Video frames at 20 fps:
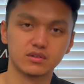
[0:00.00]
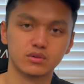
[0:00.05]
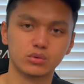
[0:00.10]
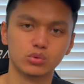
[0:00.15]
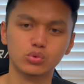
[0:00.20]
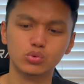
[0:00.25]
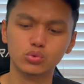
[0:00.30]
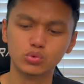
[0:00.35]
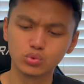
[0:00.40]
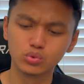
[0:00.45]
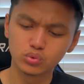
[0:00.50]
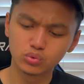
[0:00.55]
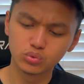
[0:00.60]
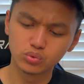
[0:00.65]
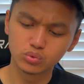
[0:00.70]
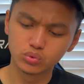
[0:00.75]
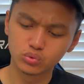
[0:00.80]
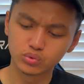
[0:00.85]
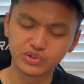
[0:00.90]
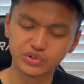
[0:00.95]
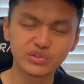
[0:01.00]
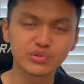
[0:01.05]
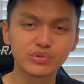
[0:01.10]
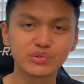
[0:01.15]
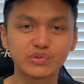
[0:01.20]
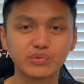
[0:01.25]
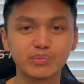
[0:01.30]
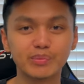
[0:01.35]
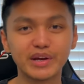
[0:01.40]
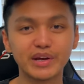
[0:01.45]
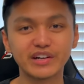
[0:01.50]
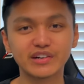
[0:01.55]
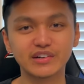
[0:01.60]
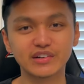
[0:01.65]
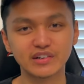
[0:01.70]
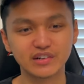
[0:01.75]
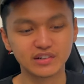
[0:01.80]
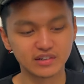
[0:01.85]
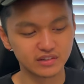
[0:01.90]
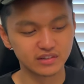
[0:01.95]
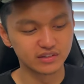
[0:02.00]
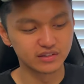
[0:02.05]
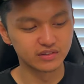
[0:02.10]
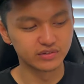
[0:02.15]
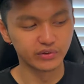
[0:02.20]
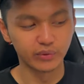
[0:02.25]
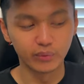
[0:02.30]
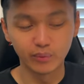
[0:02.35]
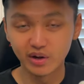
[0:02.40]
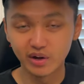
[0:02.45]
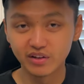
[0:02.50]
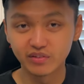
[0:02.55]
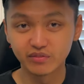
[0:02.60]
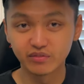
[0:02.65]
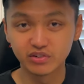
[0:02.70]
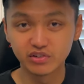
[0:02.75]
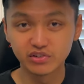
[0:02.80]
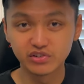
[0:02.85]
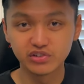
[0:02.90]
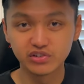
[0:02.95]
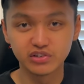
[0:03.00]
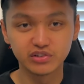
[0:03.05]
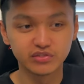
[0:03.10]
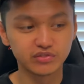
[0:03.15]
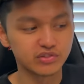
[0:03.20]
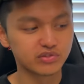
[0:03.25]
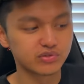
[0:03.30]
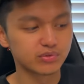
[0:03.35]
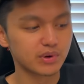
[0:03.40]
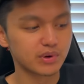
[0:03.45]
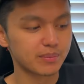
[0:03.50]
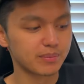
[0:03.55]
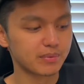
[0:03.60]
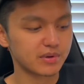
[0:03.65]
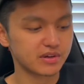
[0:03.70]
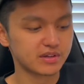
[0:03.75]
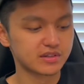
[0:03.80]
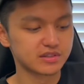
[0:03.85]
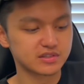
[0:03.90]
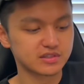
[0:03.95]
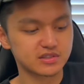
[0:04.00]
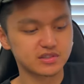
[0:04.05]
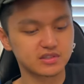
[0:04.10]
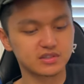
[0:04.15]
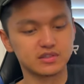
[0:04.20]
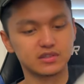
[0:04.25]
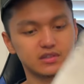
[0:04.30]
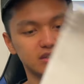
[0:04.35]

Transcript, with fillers: Ooh, this one's better. The white version of the sweatpants